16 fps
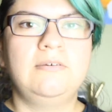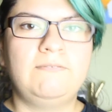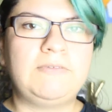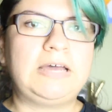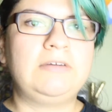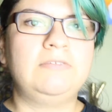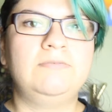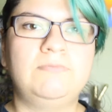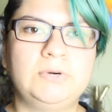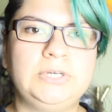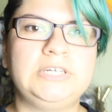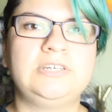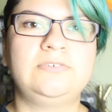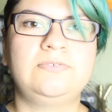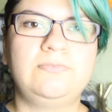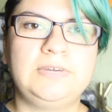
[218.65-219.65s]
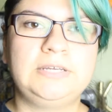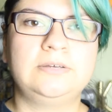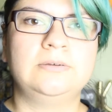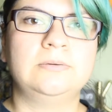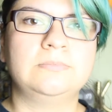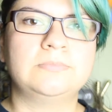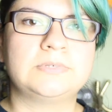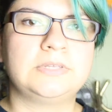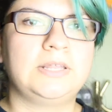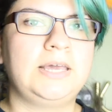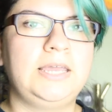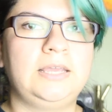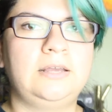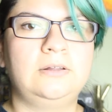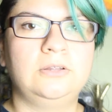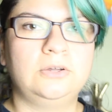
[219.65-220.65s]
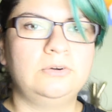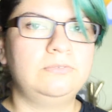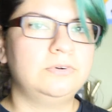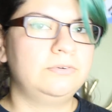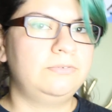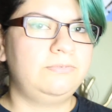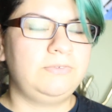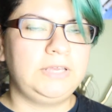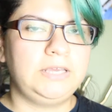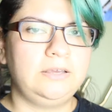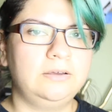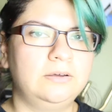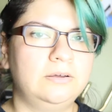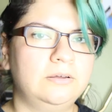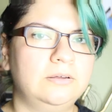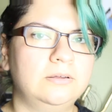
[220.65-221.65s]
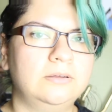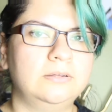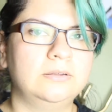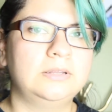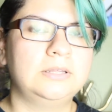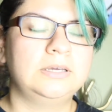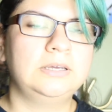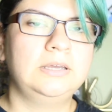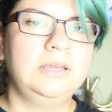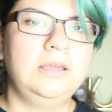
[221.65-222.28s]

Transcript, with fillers: found footage films like Cloverfield,